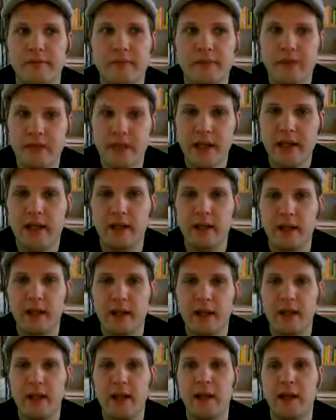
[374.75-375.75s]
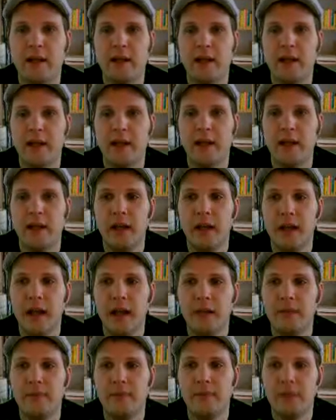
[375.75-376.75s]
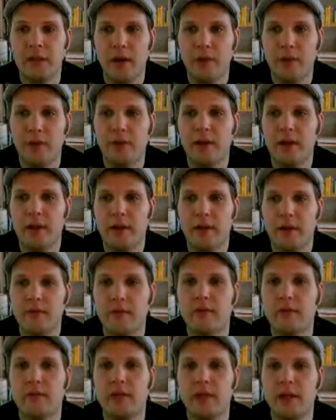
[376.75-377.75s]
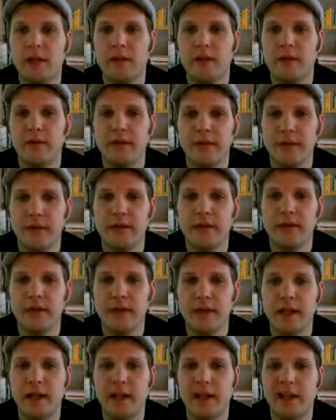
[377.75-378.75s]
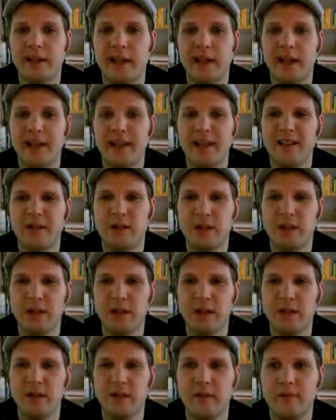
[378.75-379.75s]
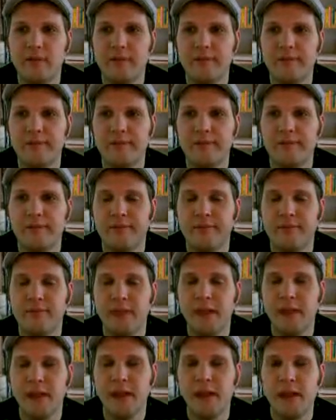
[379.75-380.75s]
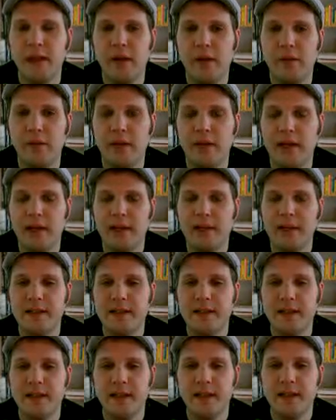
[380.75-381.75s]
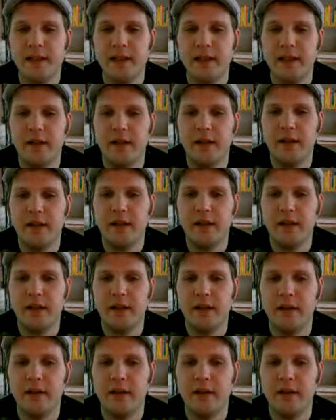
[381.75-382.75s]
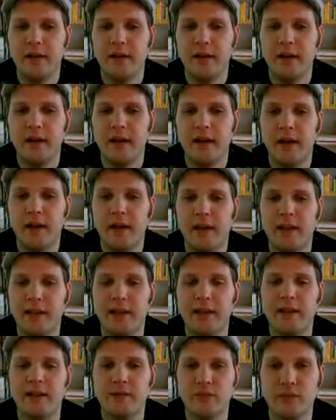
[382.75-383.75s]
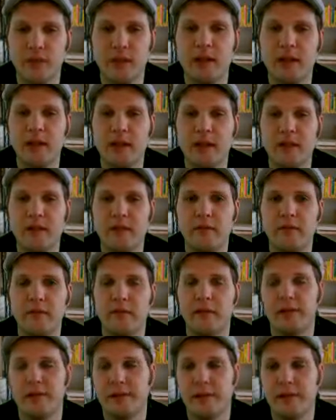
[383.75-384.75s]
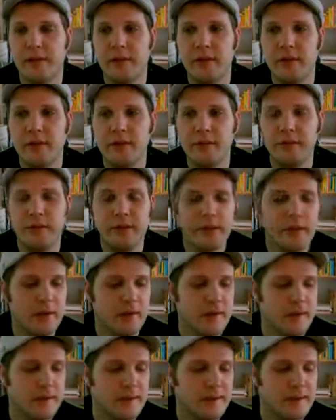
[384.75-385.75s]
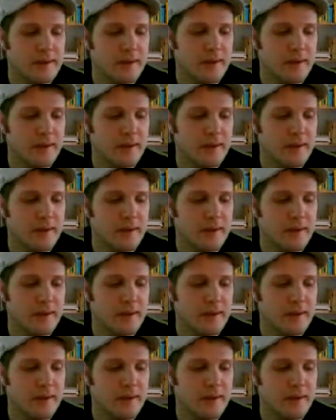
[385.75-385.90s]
studying again, and probably not working in a field that I would like to work in, but at least working, which is good, because